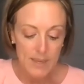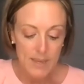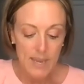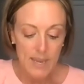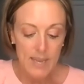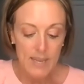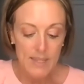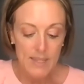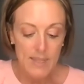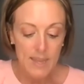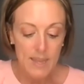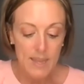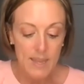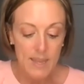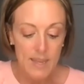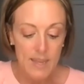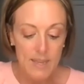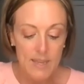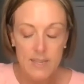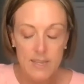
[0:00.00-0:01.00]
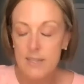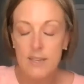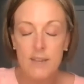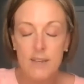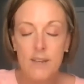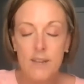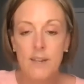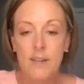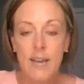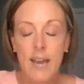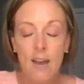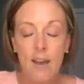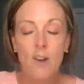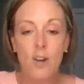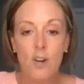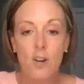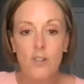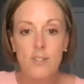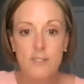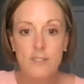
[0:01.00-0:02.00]
And
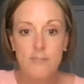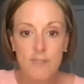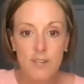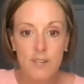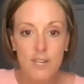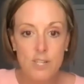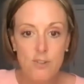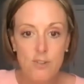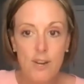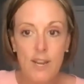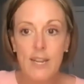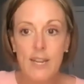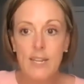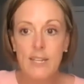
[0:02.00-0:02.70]
alcohol is very drying.